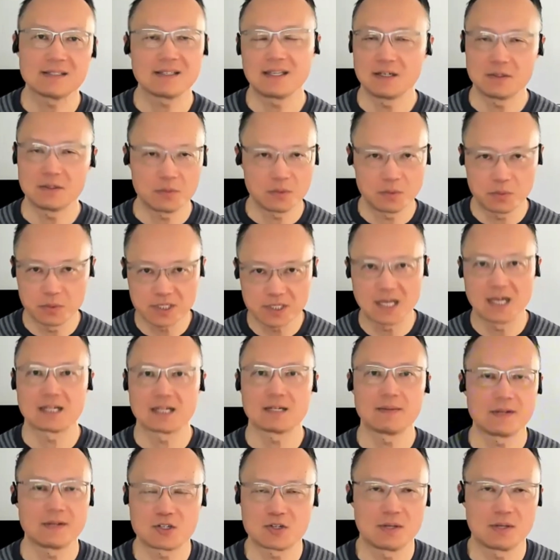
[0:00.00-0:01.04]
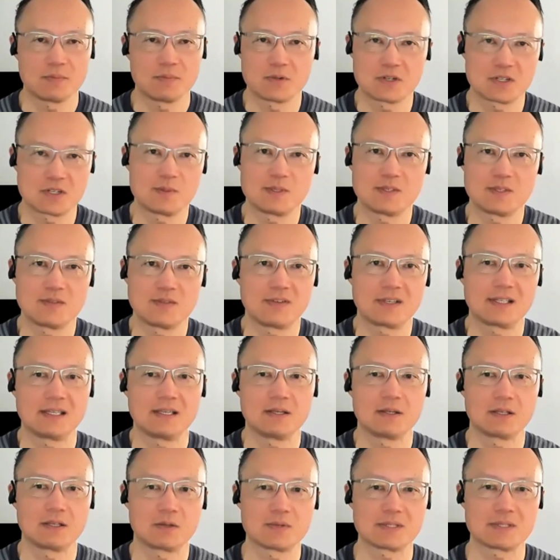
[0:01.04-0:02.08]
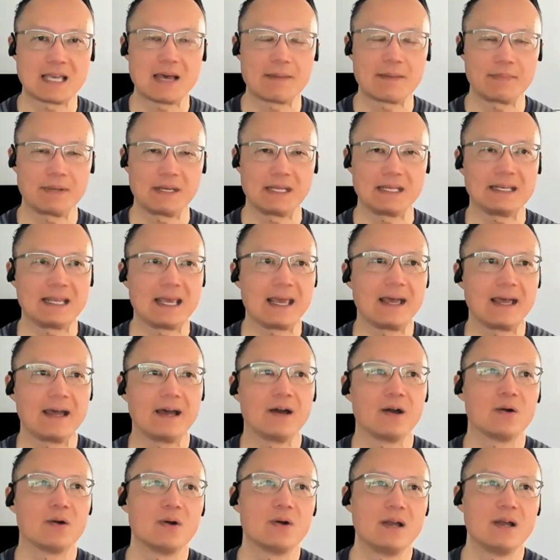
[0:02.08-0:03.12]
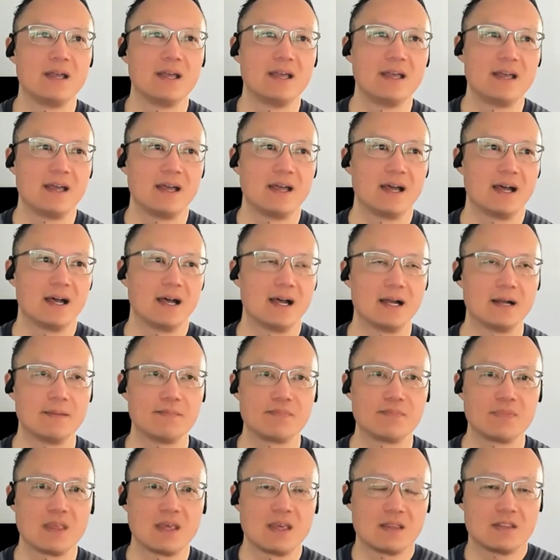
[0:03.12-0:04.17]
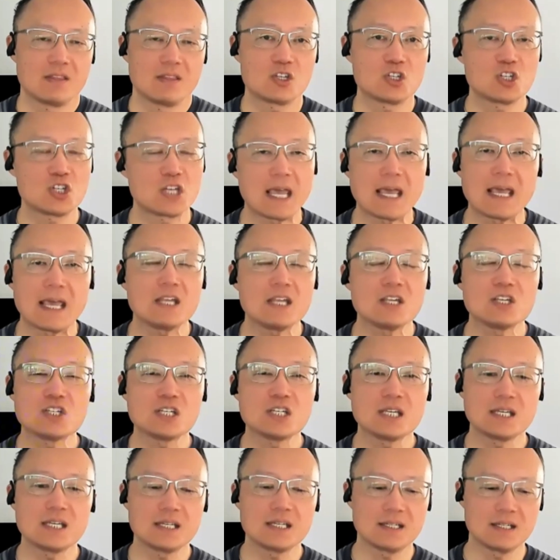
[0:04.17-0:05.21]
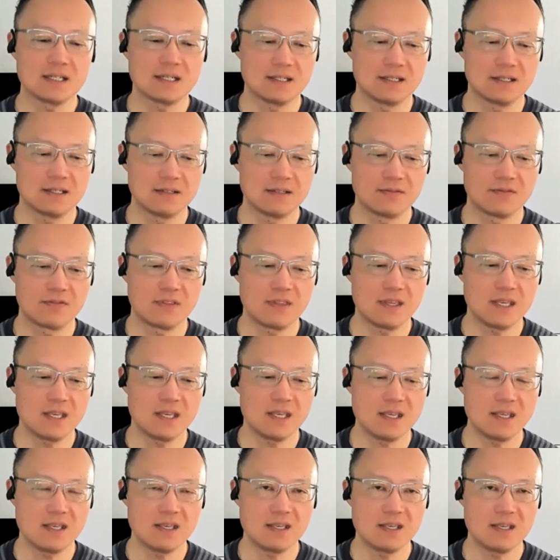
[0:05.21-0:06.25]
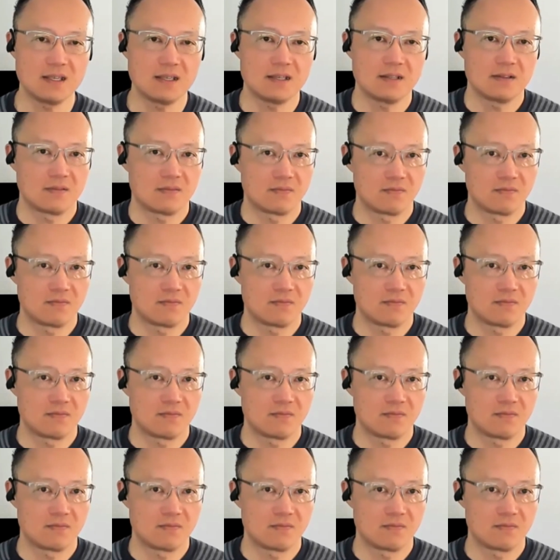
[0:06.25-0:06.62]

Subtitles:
We'll talk about Trump more specifically, like what's happening now, the changing of the